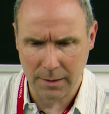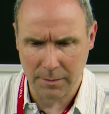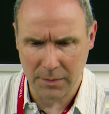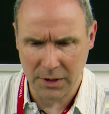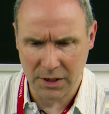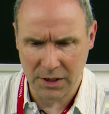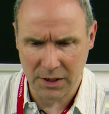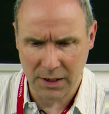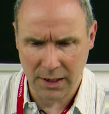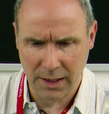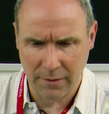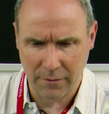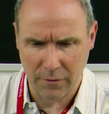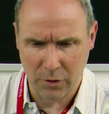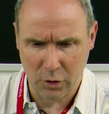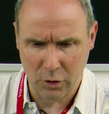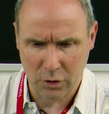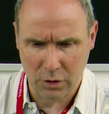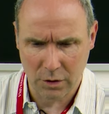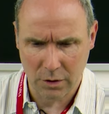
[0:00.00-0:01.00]
me have a
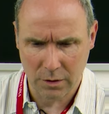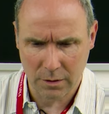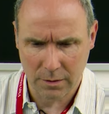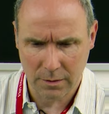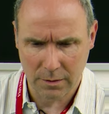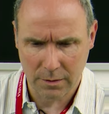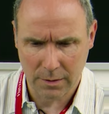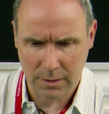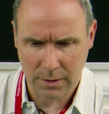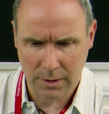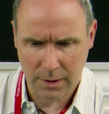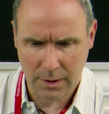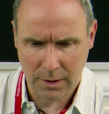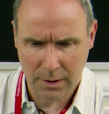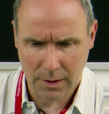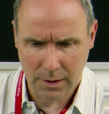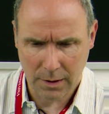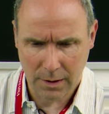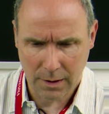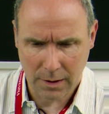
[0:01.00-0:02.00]
look
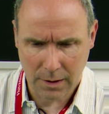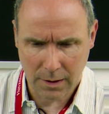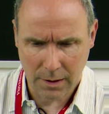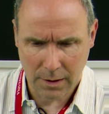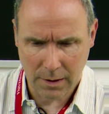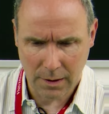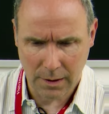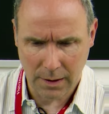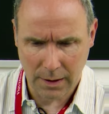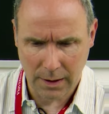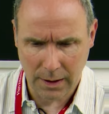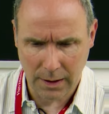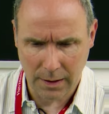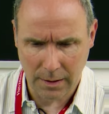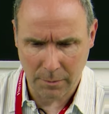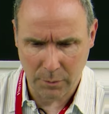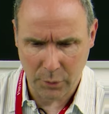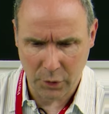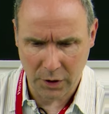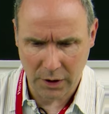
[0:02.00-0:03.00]

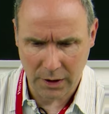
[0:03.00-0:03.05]
and put